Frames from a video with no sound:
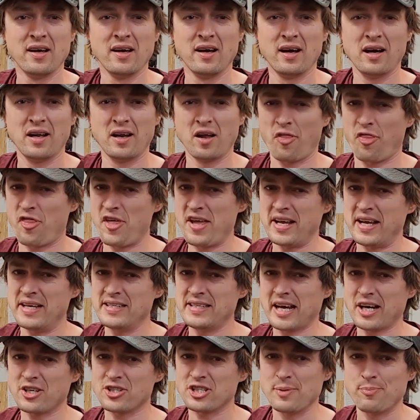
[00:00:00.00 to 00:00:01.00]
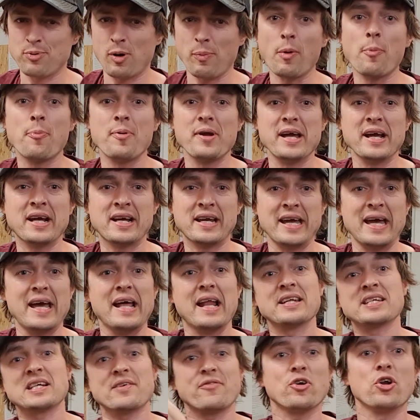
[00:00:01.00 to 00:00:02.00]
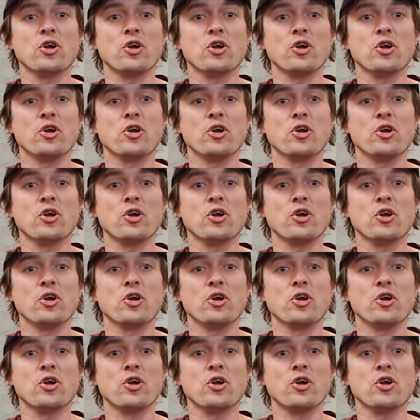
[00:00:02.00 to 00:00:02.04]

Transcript: And I think it's actually a proper bit of kit. Let's have a